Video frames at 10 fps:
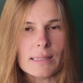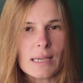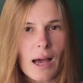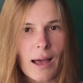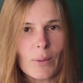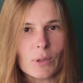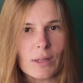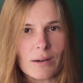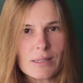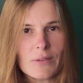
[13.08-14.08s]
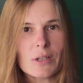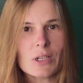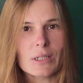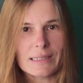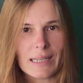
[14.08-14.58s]
A time when
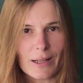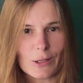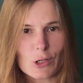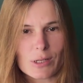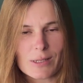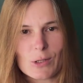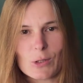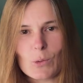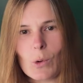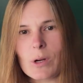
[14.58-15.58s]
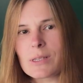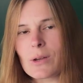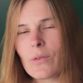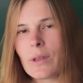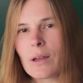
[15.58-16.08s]
artificial intelligence
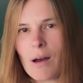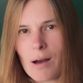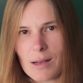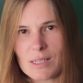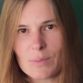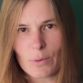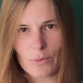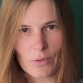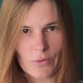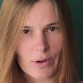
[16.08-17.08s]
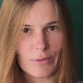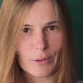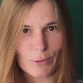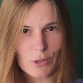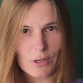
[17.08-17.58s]
was on the cusp of the
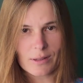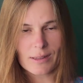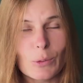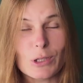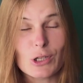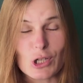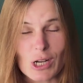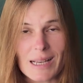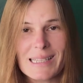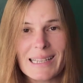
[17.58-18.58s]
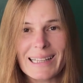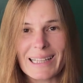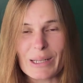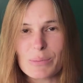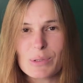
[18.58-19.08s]
revolution. It was just a
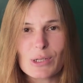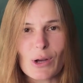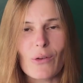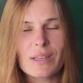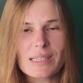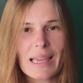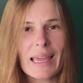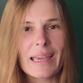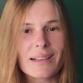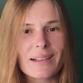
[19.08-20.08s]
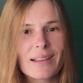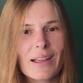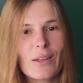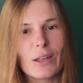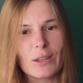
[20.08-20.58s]
glimpse of the scale
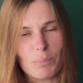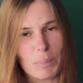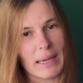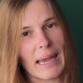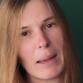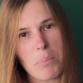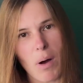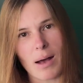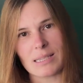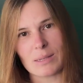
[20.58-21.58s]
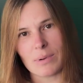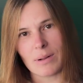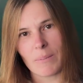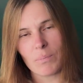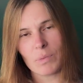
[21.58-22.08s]
that became
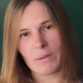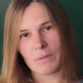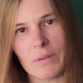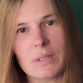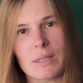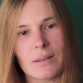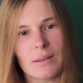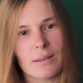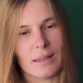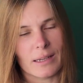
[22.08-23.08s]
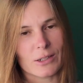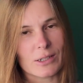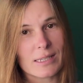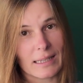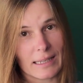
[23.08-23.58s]
possible 15
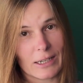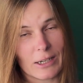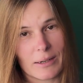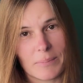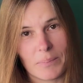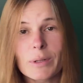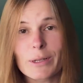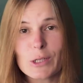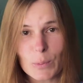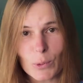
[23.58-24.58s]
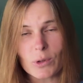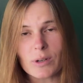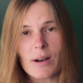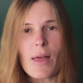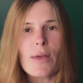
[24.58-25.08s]
years later. We will
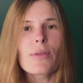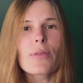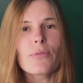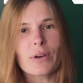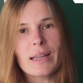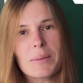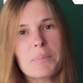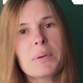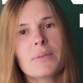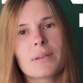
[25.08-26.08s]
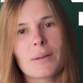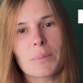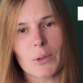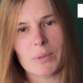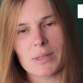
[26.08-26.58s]
explore three pivotal
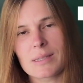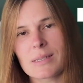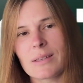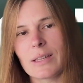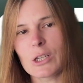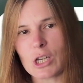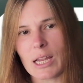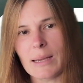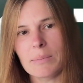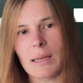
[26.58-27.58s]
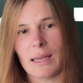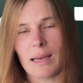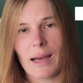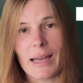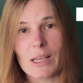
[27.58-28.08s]
moments that shaped
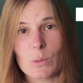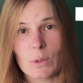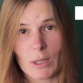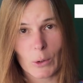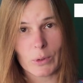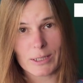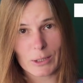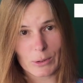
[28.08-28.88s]
AI as we know it